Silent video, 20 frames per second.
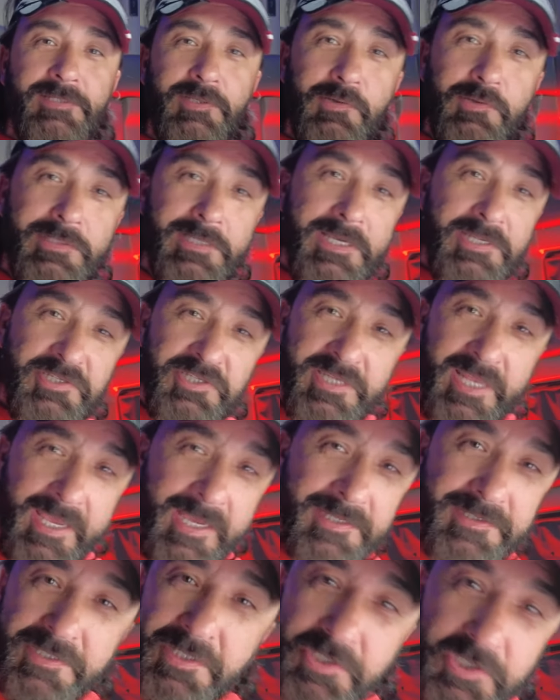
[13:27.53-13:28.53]
two
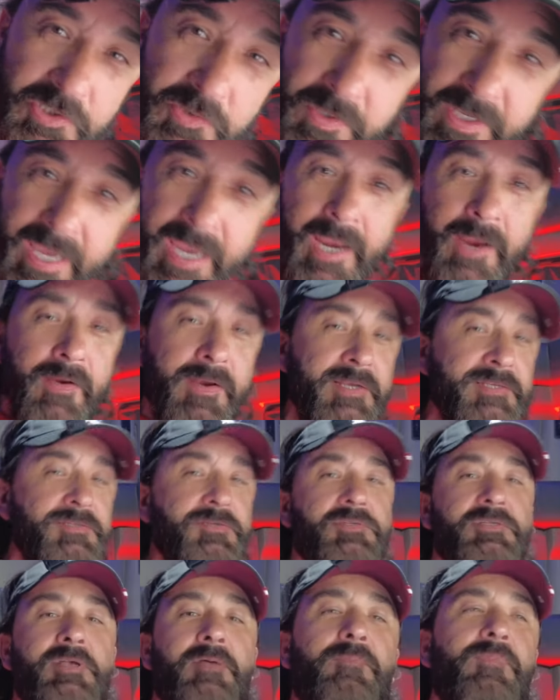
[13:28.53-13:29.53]
touchdowns and two carries or
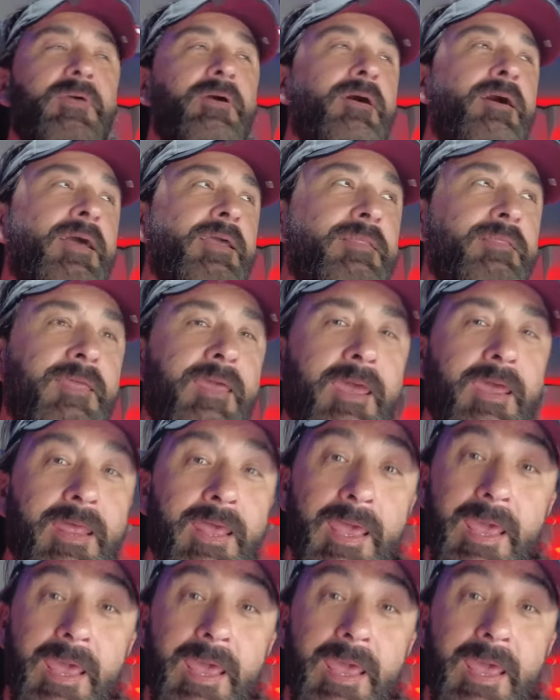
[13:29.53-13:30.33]
something like that,